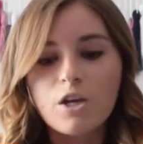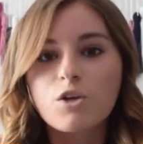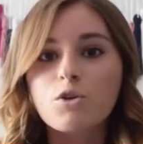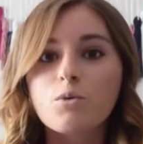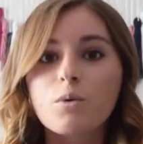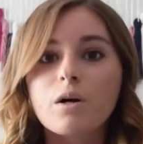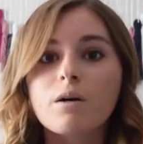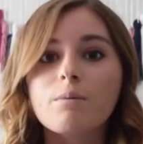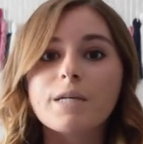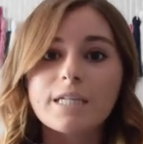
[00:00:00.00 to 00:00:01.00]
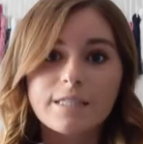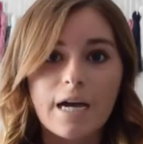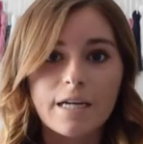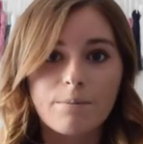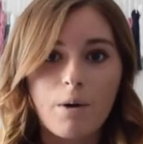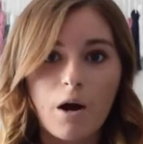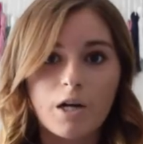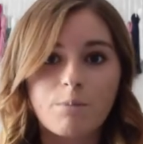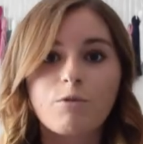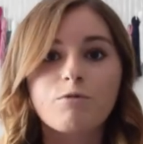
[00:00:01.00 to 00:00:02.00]
you will be assigned a
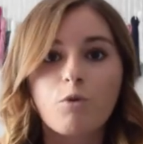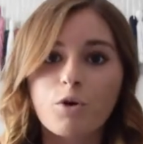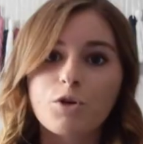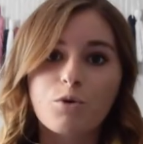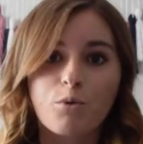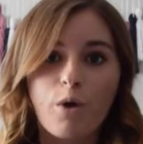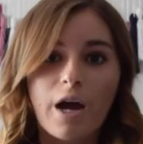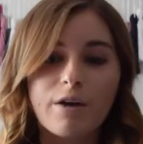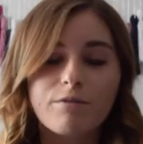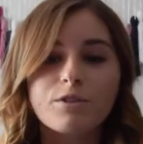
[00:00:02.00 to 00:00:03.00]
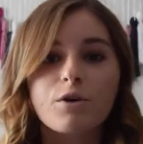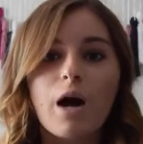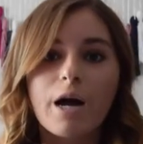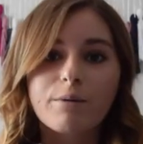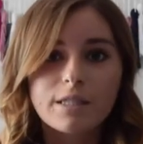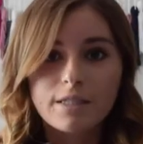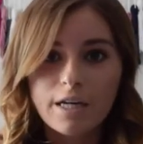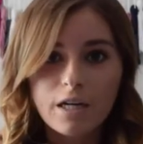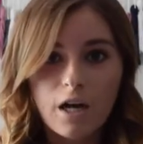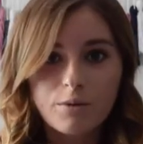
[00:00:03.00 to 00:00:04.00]
park before you arrive. So I was
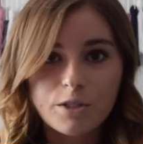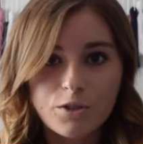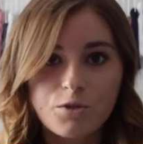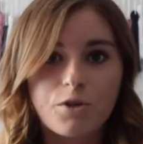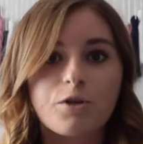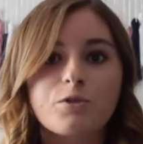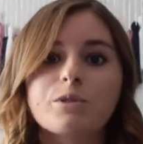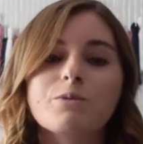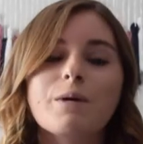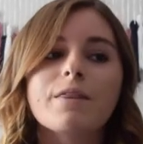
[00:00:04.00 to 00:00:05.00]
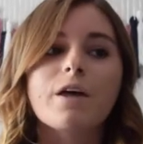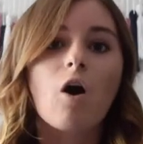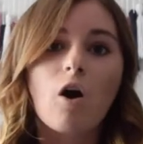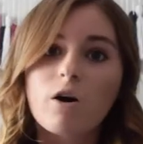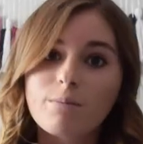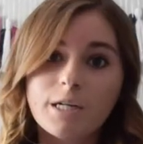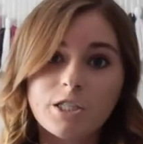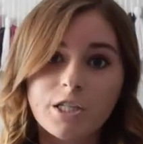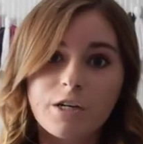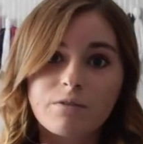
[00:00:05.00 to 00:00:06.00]
assigned Hollywood Studios, which meant that all my
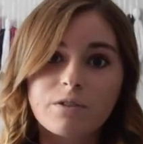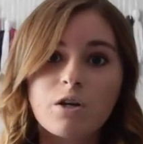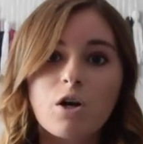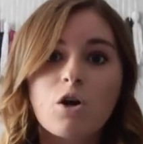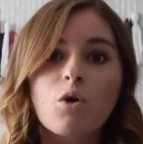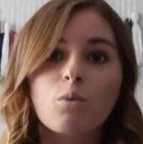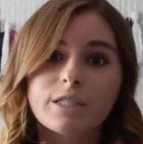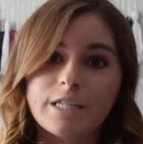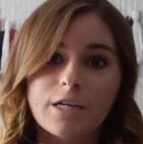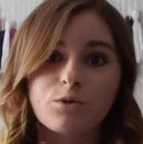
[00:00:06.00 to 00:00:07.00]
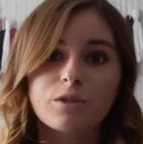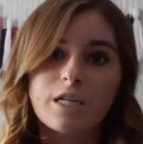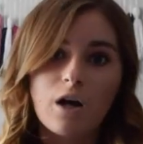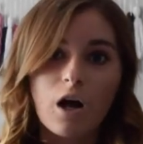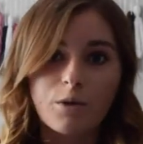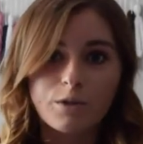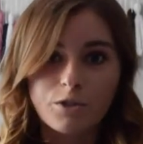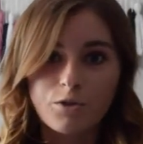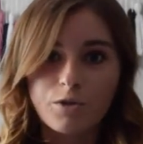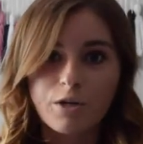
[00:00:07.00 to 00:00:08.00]
shifts were scheduled in Hollywood
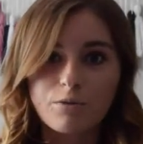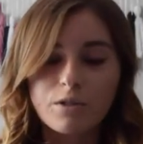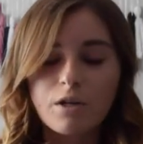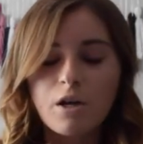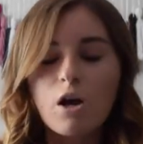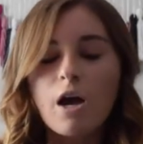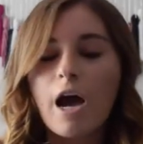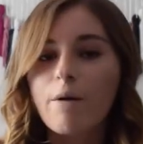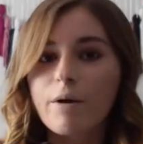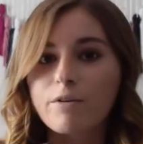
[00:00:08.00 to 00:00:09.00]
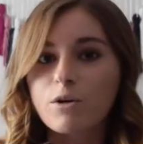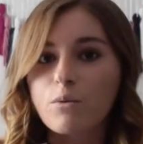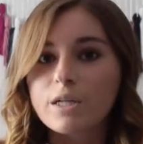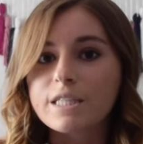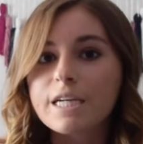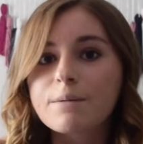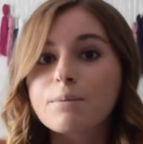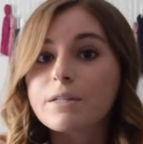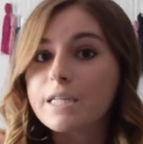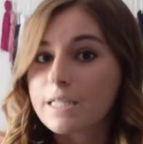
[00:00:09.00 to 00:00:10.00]
Studios. However, once I
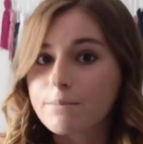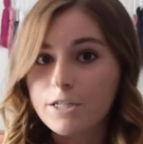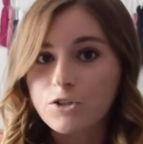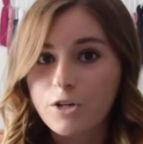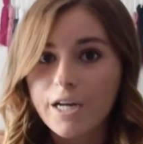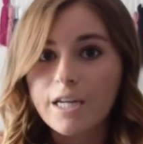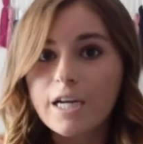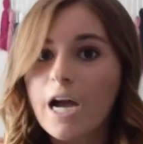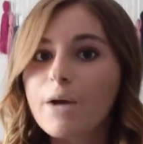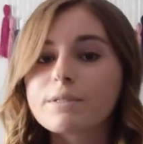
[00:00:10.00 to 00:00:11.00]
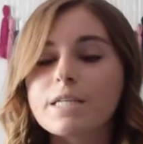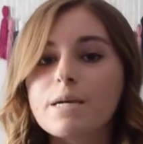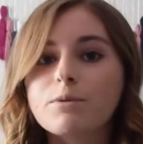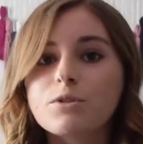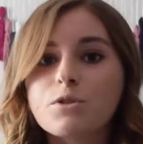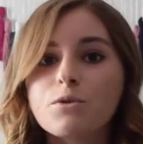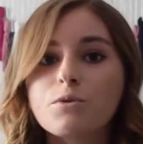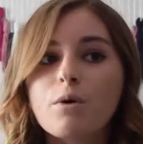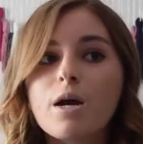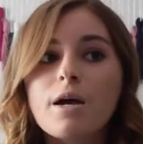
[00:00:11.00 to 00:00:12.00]
completed my training, I was able
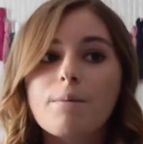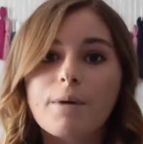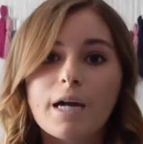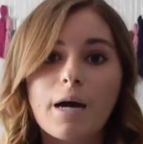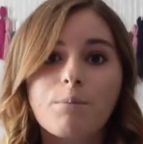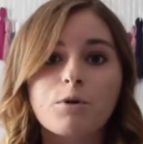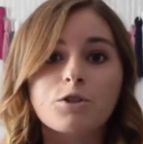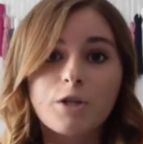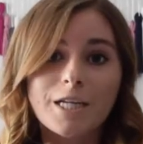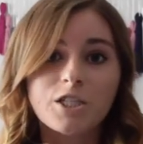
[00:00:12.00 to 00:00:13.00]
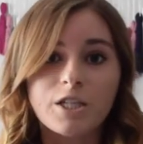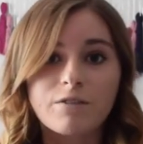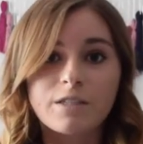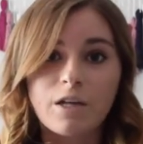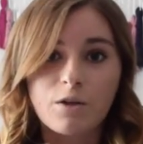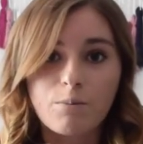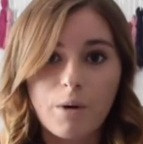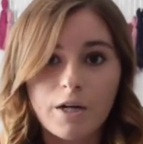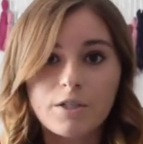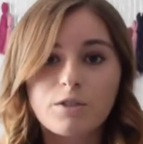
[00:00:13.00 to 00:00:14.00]
to pick up or trade shifts in other
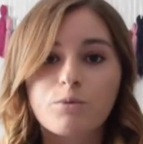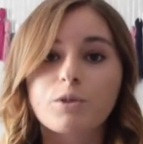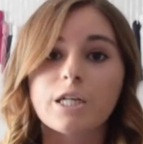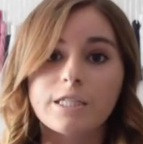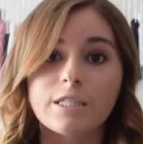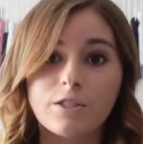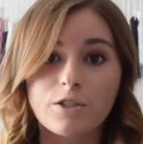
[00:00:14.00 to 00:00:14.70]
parks, which I did